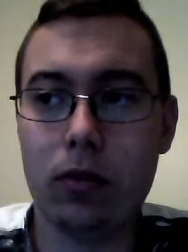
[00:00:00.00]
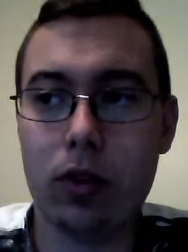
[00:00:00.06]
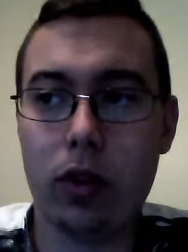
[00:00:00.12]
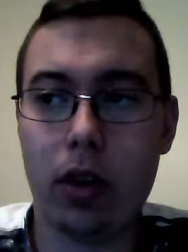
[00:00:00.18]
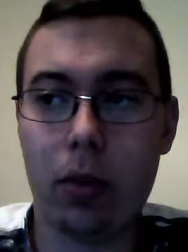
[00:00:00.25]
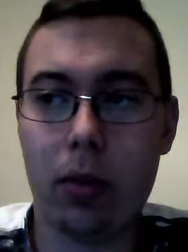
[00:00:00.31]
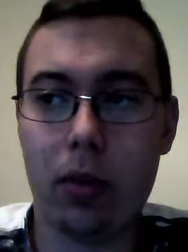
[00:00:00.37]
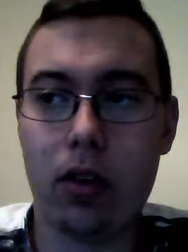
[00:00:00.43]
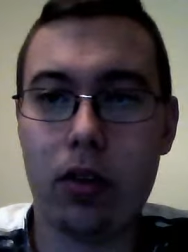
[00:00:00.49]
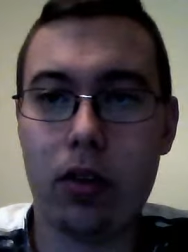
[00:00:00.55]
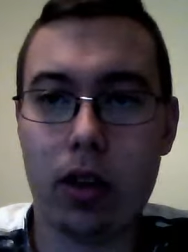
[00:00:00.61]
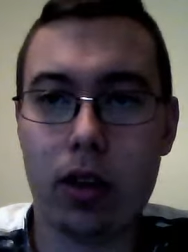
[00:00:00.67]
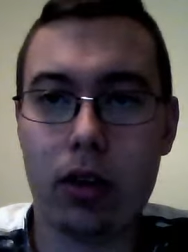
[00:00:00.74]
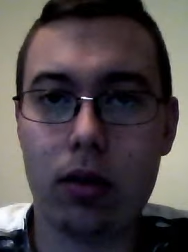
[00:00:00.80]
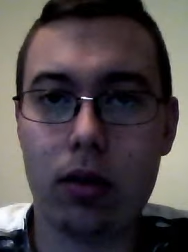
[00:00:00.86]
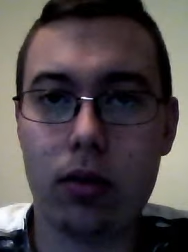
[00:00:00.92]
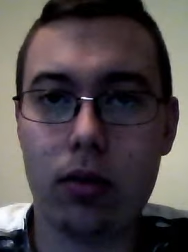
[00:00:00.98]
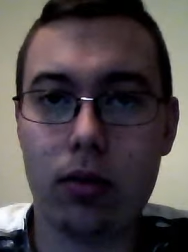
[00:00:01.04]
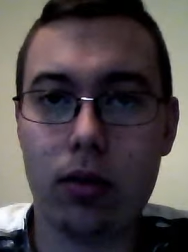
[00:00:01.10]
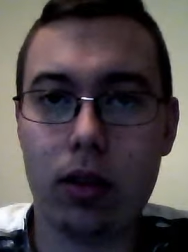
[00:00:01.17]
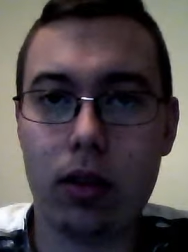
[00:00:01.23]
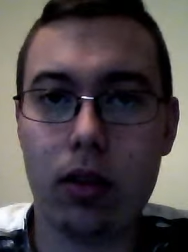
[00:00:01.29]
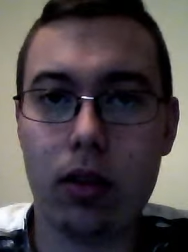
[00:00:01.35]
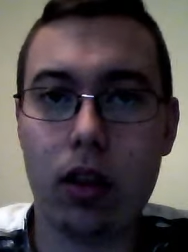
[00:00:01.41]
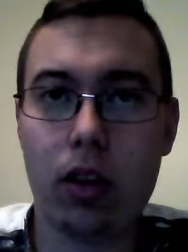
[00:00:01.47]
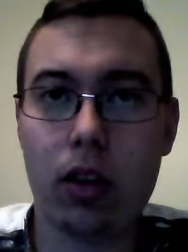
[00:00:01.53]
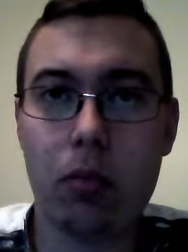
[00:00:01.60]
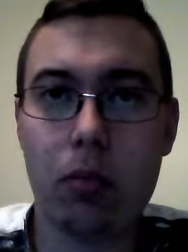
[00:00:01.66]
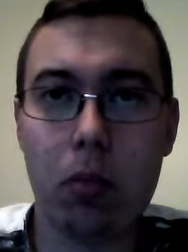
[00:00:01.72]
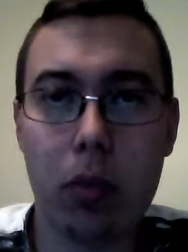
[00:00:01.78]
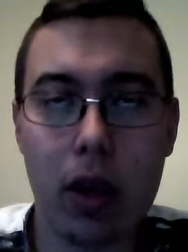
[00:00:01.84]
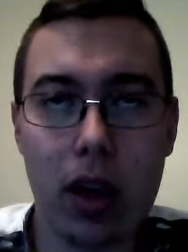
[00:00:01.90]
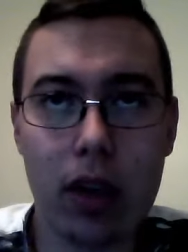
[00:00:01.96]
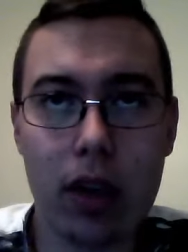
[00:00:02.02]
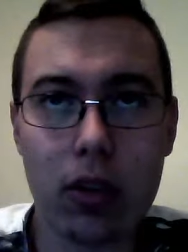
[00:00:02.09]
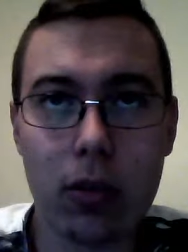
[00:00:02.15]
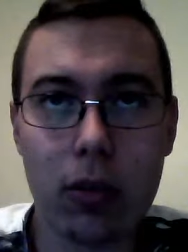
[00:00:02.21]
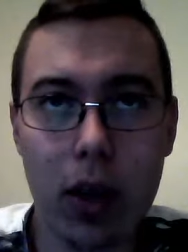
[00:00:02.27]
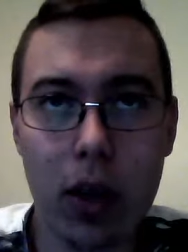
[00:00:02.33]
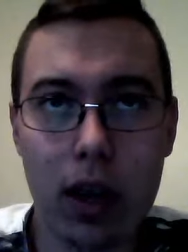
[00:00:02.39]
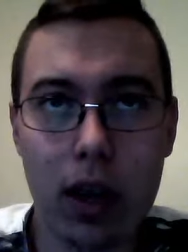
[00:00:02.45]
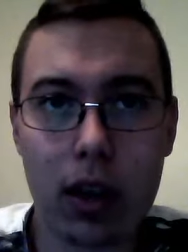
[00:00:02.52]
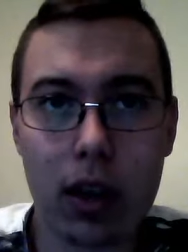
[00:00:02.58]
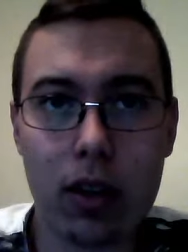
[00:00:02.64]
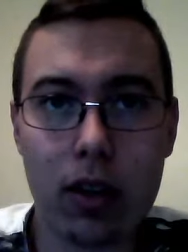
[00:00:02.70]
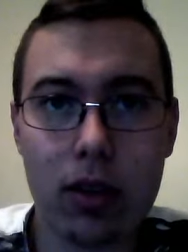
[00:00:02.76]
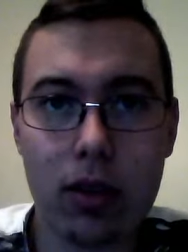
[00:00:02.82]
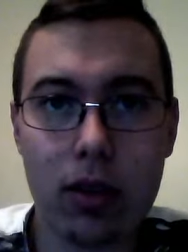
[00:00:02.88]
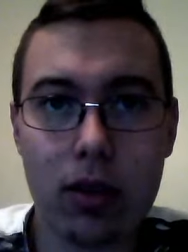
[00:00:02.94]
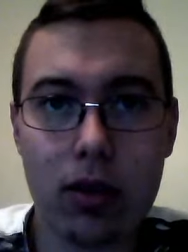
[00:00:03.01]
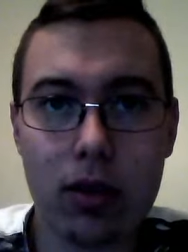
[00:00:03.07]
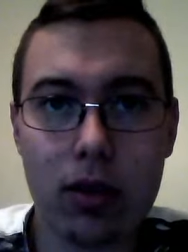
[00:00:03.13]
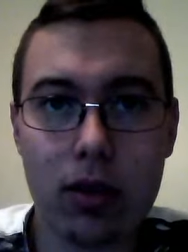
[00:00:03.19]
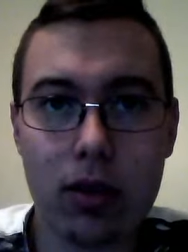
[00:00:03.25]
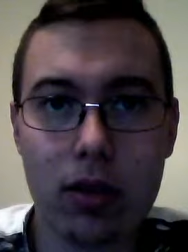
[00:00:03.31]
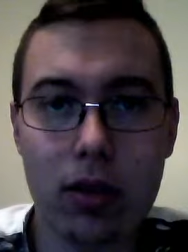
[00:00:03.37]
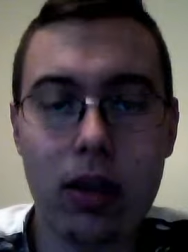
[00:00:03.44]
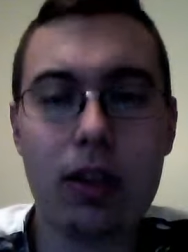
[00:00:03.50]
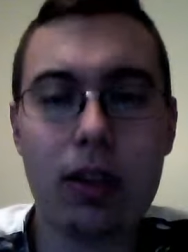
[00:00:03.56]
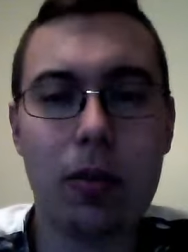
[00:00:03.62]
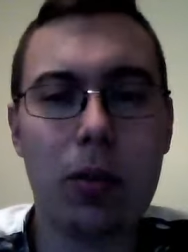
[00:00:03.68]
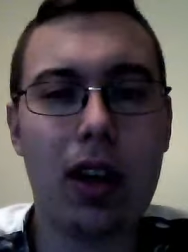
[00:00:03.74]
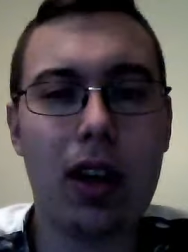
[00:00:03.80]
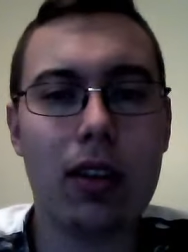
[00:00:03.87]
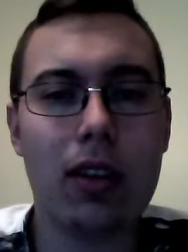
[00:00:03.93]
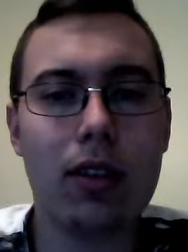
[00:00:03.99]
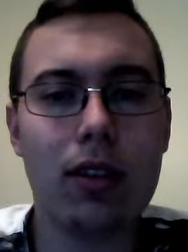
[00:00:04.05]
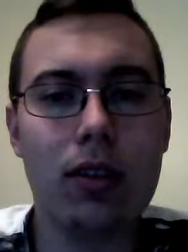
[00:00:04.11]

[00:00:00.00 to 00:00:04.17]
Drake Bell and Josh. Is it Josh Beck or Peck? I think it's Beck.